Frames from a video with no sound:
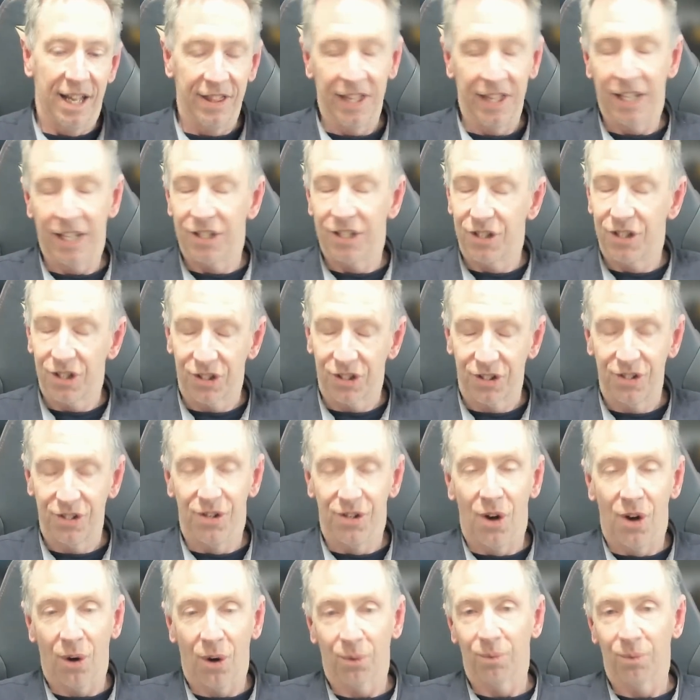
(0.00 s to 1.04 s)
there's just
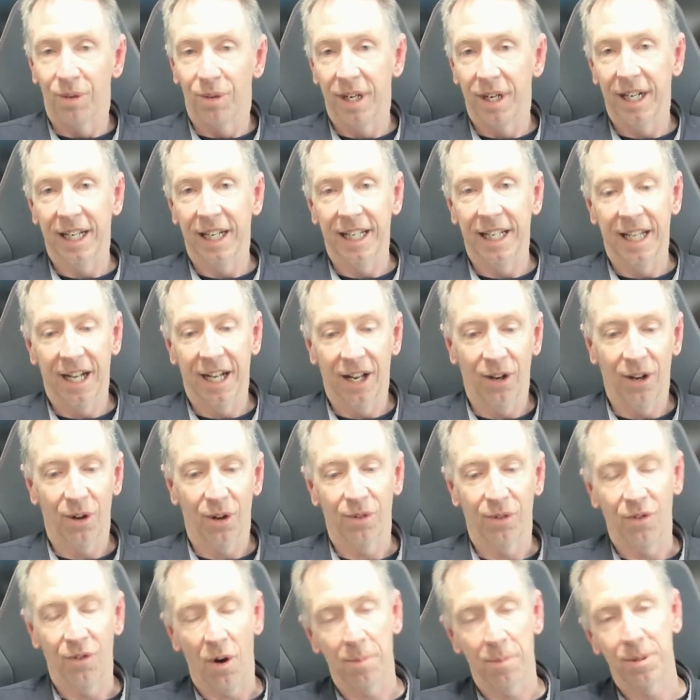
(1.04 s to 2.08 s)
not really a
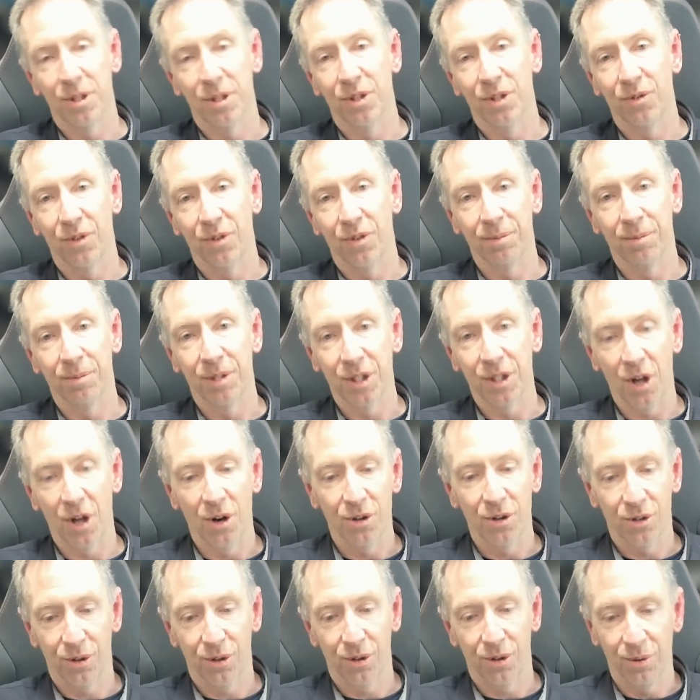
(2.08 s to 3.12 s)
lot of options for them to
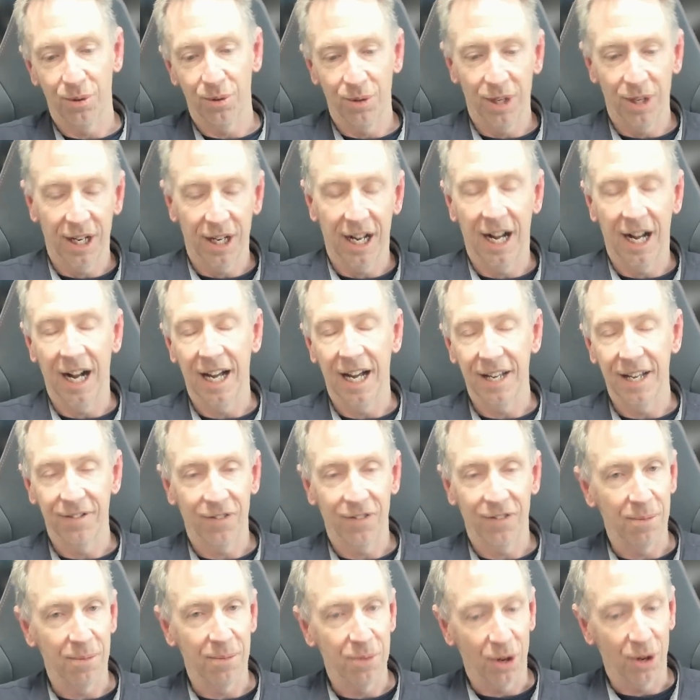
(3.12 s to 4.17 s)
go to
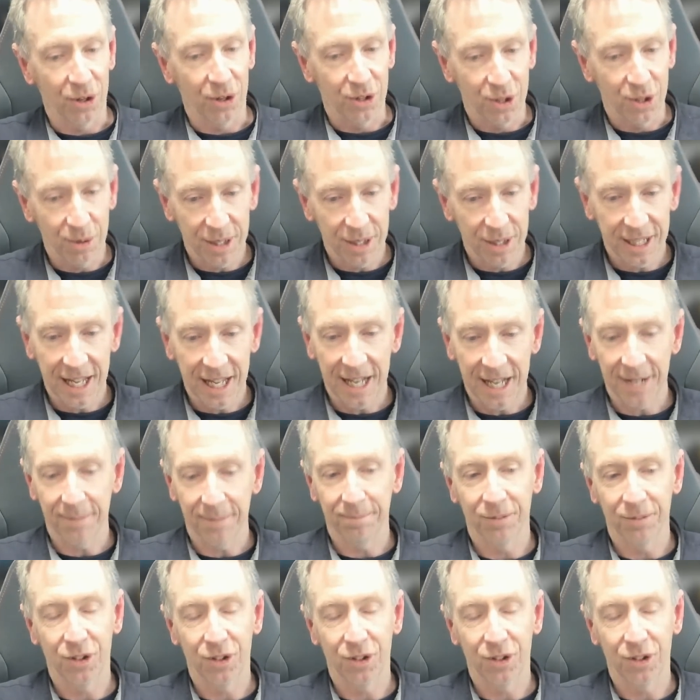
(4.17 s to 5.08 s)
if I'm not doing that.